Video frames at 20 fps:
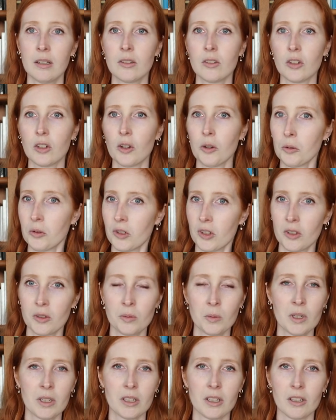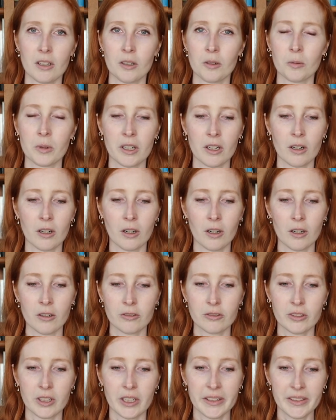No judgment here, we are all
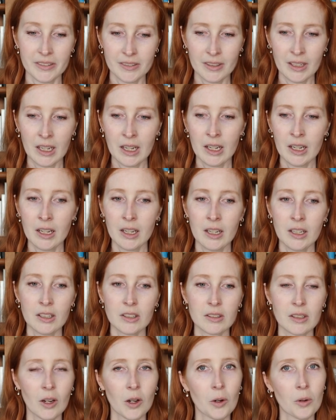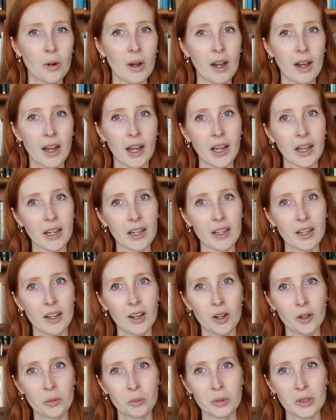friends. So I
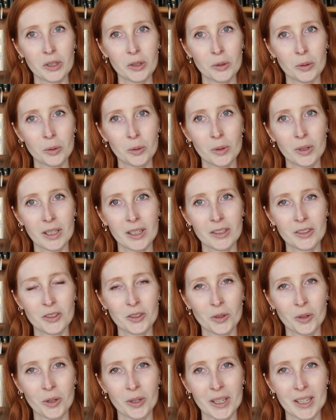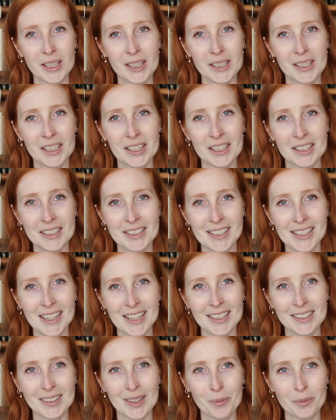hope you enjoyed
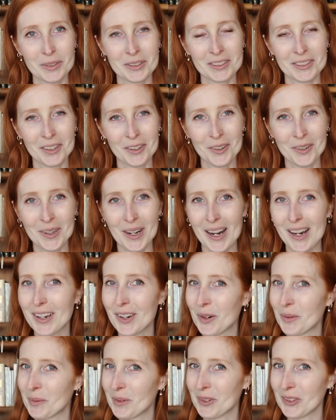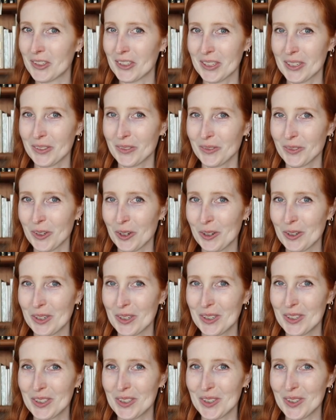today's episode. I hope you're looking
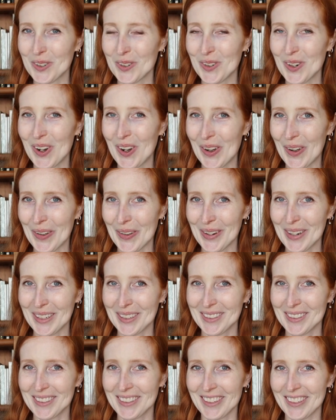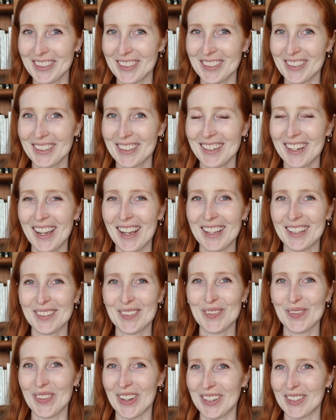forward to holiday stitching
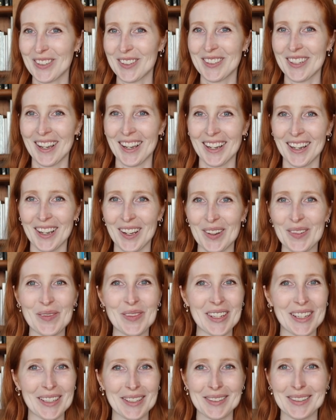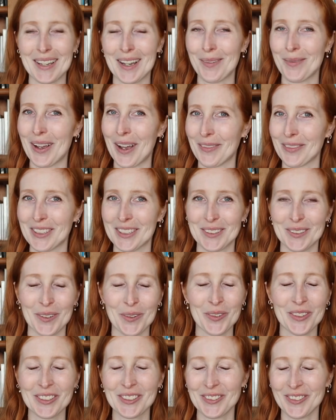as much as I am, because I'm having so
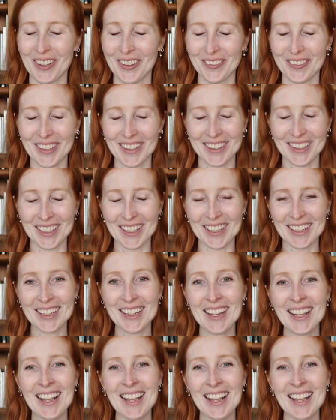much fun with it.